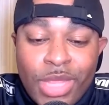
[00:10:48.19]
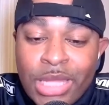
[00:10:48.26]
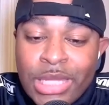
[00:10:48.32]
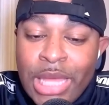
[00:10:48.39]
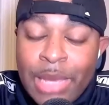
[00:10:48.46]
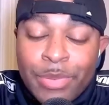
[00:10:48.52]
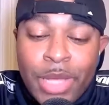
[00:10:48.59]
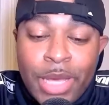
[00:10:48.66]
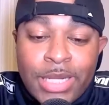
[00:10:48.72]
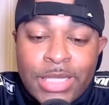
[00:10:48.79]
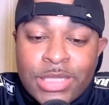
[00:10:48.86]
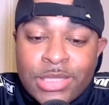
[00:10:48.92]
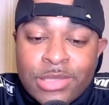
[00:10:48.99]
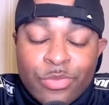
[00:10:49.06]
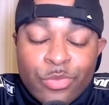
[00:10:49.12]
they play
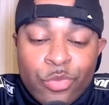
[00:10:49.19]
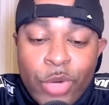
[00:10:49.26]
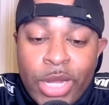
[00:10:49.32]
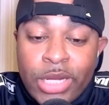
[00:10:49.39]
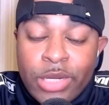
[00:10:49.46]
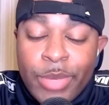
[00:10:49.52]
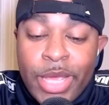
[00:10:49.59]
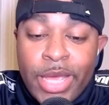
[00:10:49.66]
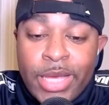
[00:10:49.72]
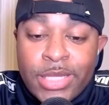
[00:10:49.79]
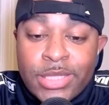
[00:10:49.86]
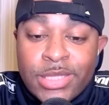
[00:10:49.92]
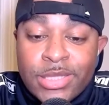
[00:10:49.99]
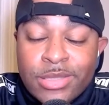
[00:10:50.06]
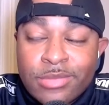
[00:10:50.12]
this random
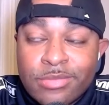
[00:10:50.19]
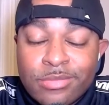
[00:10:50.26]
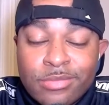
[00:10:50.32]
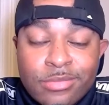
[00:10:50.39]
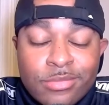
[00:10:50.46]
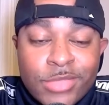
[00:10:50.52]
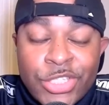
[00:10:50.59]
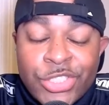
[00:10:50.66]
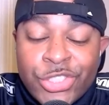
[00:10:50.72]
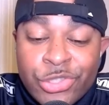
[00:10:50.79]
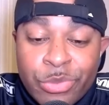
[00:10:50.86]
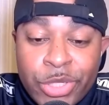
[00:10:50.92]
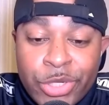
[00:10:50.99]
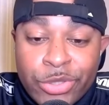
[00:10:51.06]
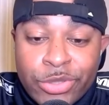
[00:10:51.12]
ass
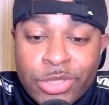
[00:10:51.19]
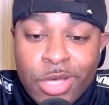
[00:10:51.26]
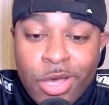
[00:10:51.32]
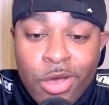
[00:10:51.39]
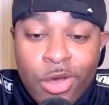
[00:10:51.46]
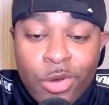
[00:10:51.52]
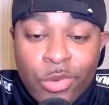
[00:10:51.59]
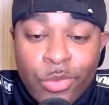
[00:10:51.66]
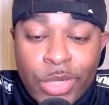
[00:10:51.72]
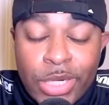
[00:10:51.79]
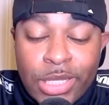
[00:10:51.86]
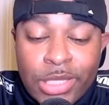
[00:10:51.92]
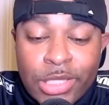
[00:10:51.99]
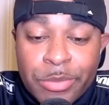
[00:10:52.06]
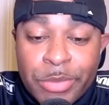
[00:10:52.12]
instrumental song with
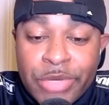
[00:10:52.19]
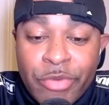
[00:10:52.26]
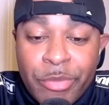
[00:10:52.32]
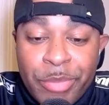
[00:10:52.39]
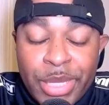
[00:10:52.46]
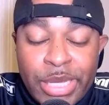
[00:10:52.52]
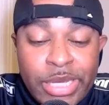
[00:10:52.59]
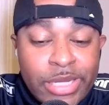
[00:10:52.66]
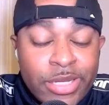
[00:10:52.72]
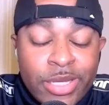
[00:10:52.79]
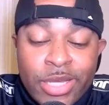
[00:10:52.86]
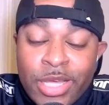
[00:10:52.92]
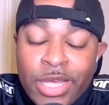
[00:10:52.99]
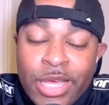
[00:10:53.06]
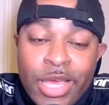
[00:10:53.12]
a little bit of a beat.
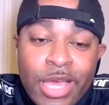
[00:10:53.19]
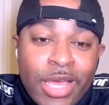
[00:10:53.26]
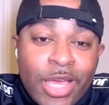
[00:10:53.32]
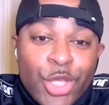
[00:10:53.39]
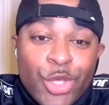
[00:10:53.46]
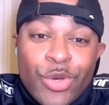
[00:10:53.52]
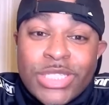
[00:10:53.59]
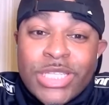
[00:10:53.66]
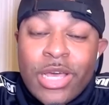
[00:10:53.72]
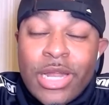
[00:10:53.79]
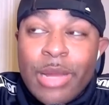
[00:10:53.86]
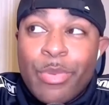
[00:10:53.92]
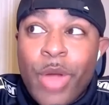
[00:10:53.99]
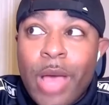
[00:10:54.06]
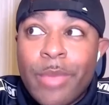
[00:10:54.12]
You can tell
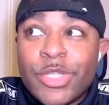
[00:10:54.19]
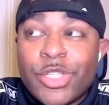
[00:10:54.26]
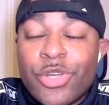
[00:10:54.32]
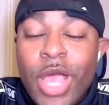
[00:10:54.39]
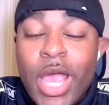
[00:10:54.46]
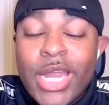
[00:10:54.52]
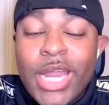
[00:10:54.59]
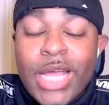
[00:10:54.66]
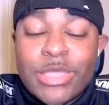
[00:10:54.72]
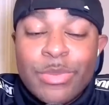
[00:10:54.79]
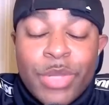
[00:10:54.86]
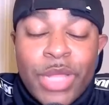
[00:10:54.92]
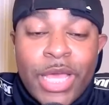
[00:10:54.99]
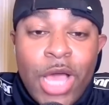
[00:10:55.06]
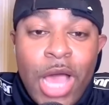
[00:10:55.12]
they probably trying not to
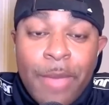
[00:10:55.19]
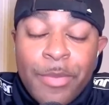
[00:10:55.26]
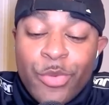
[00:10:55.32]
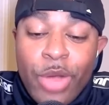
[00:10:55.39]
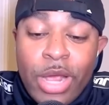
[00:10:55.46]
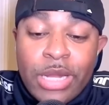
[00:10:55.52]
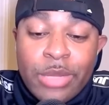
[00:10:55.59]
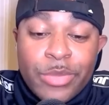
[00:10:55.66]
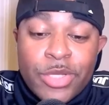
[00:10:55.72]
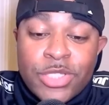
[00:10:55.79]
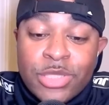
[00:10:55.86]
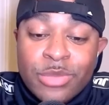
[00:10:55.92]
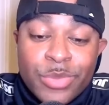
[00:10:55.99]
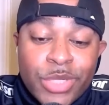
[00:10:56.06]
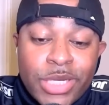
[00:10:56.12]
play copyrighted
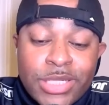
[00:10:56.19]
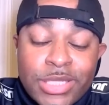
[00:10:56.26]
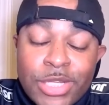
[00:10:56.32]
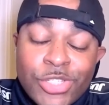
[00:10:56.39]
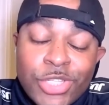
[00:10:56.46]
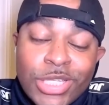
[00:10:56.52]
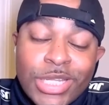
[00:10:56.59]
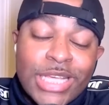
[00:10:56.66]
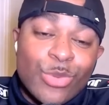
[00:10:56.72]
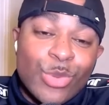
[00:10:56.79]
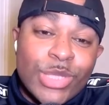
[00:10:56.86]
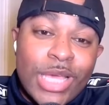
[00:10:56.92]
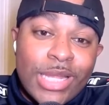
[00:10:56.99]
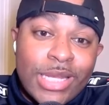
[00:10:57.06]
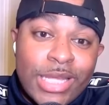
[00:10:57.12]
music, but essentially that's
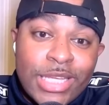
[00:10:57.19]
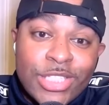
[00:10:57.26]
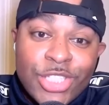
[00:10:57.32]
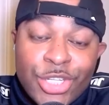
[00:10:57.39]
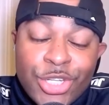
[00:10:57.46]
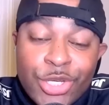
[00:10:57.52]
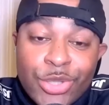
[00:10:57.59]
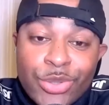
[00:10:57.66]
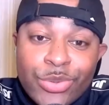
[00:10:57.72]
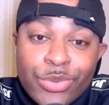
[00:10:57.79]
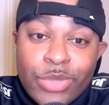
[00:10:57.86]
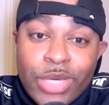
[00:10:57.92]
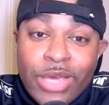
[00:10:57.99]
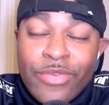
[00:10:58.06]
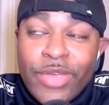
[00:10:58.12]
what they need to
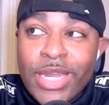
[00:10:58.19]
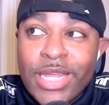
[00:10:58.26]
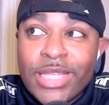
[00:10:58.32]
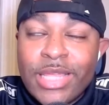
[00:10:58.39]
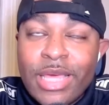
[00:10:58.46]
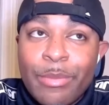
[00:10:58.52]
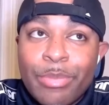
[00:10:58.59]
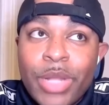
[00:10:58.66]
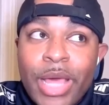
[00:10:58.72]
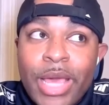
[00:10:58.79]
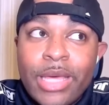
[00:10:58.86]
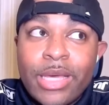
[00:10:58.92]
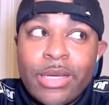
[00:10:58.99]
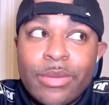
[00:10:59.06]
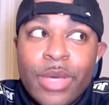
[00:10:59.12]
do. If anything,
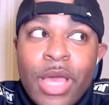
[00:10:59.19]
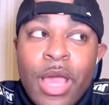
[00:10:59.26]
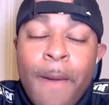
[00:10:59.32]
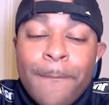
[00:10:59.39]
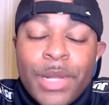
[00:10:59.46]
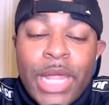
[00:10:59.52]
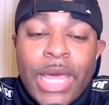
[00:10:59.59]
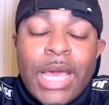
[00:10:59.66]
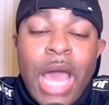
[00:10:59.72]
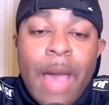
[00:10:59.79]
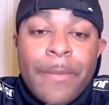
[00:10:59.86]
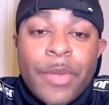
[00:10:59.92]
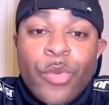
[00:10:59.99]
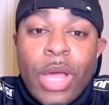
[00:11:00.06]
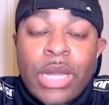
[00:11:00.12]
play play
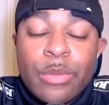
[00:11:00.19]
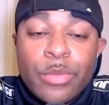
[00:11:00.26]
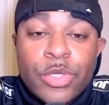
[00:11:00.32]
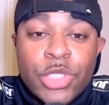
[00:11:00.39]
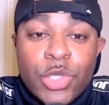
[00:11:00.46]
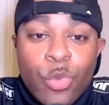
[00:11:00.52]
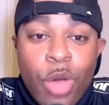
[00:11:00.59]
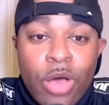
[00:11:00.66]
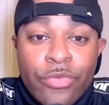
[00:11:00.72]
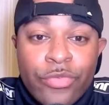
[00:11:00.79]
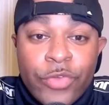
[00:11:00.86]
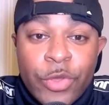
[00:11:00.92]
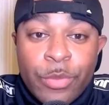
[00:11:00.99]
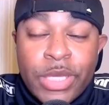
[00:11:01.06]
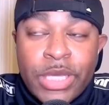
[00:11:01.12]
copyrighted music while
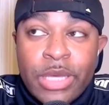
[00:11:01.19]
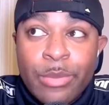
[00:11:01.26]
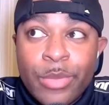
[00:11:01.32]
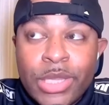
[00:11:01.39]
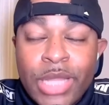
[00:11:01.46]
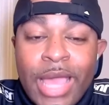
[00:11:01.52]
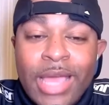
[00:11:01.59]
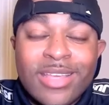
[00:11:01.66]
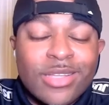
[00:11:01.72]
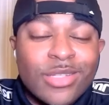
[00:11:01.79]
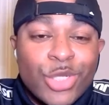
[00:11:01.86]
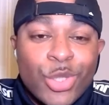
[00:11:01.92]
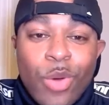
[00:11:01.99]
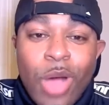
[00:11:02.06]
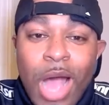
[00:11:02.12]
filming it, but like
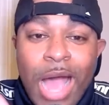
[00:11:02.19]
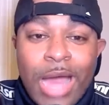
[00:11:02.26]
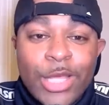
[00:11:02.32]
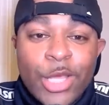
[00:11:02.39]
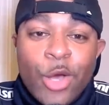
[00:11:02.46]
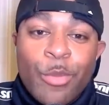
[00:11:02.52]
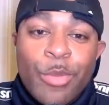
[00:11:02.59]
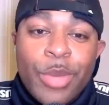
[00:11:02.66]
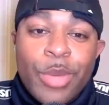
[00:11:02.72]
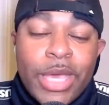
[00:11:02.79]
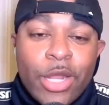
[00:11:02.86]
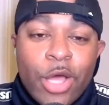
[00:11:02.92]
do an audio bed